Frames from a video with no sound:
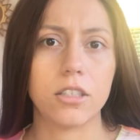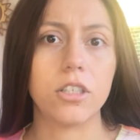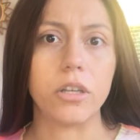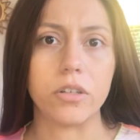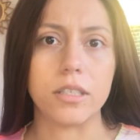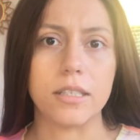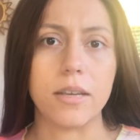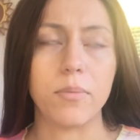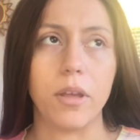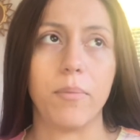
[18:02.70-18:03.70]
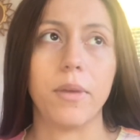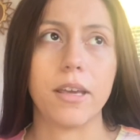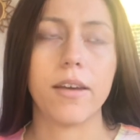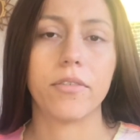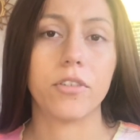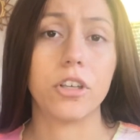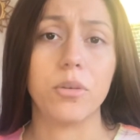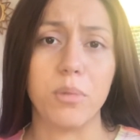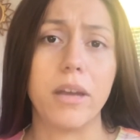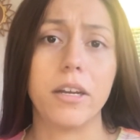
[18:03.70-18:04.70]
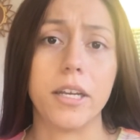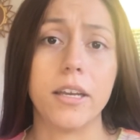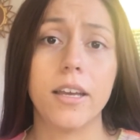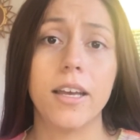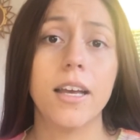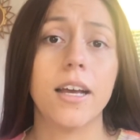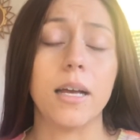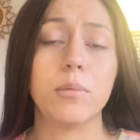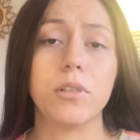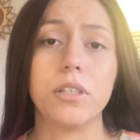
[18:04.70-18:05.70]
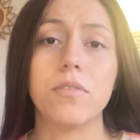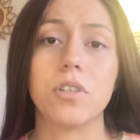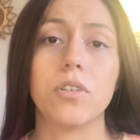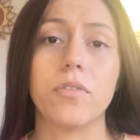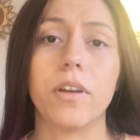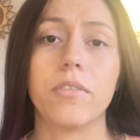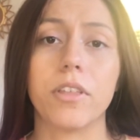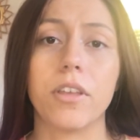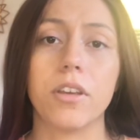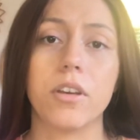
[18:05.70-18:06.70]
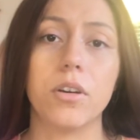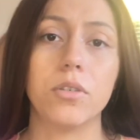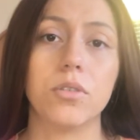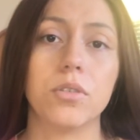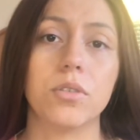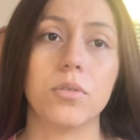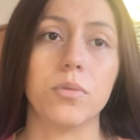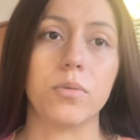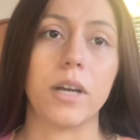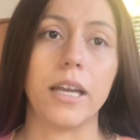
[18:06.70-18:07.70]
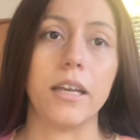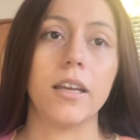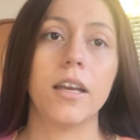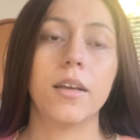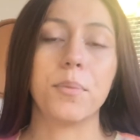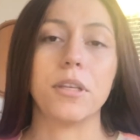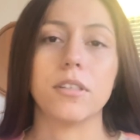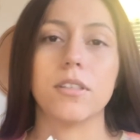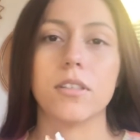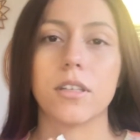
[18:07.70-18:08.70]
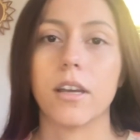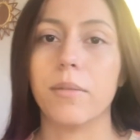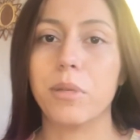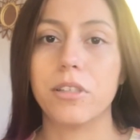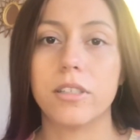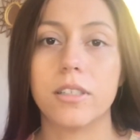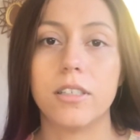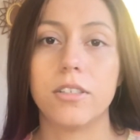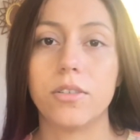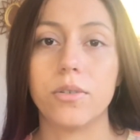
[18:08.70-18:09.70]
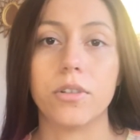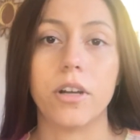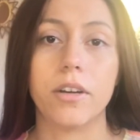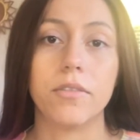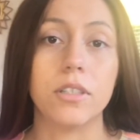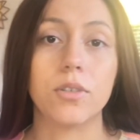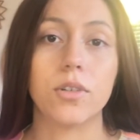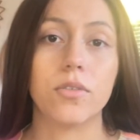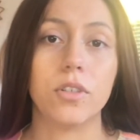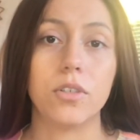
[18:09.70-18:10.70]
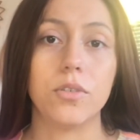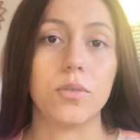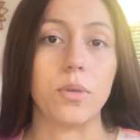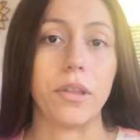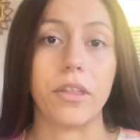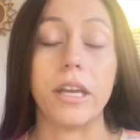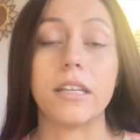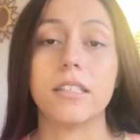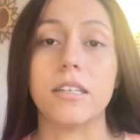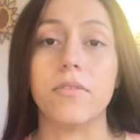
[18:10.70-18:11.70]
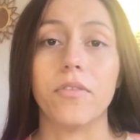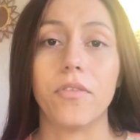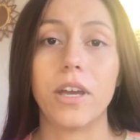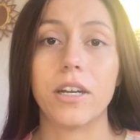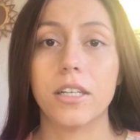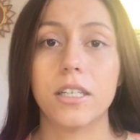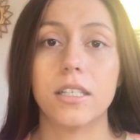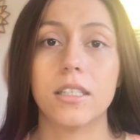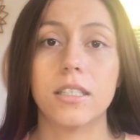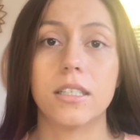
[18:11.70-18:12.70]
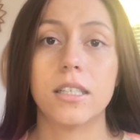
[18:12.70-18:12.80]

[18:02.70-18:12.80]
a huge statement, but yeah, for humanity, I believe so, if everything goes right. Because look, I've been listening to a lot of interviews with like Tim Ferriss,